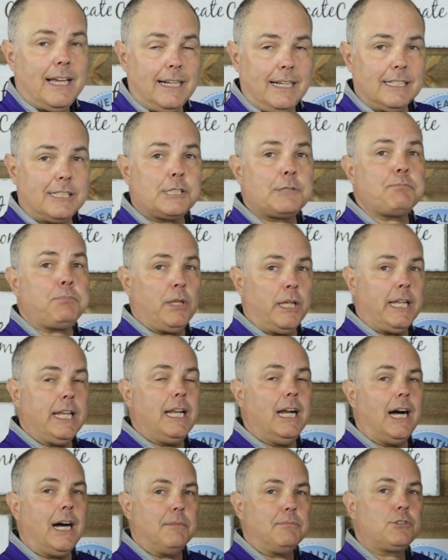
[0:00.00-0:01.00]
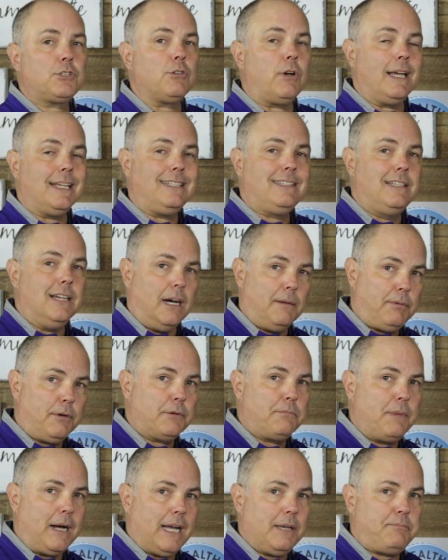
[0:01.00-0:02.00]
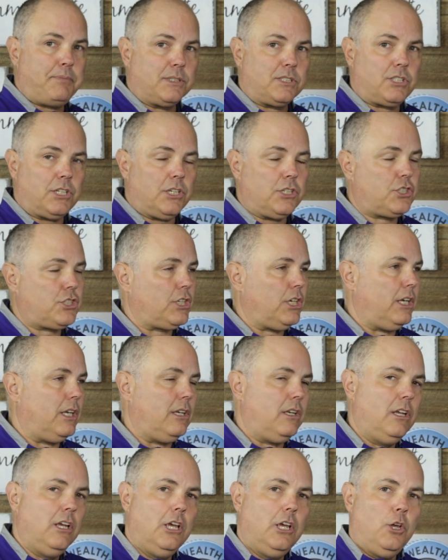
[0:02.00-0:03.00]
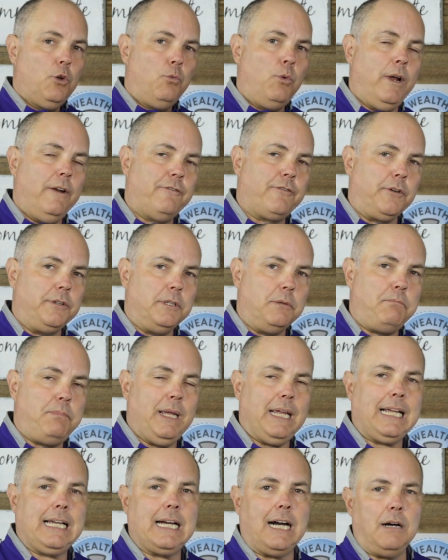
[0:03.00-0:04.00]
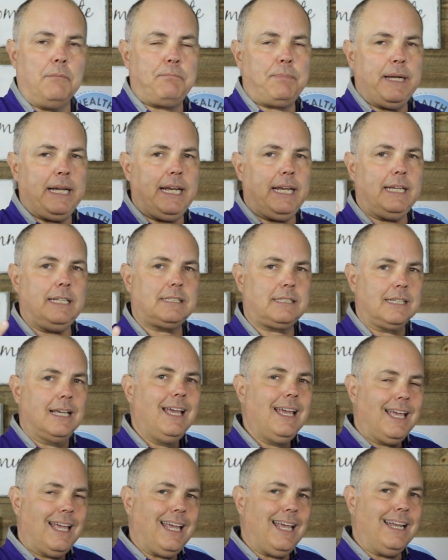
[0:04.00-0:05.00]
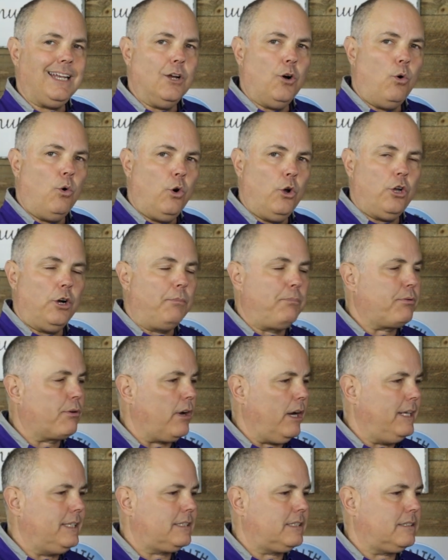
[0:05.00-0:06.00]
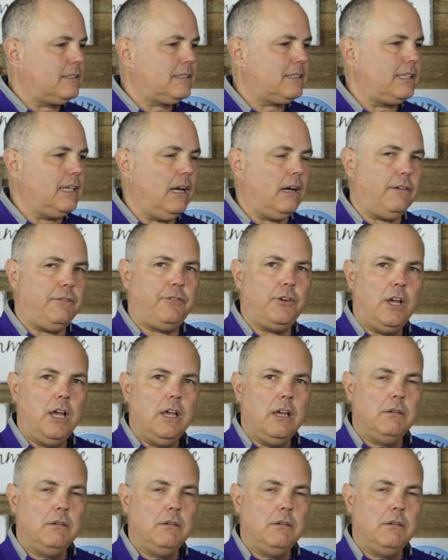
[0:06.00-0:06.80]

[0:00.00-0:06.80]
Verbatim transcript: and I split it up. So I doubled my position, went from the big companies and oil price itself.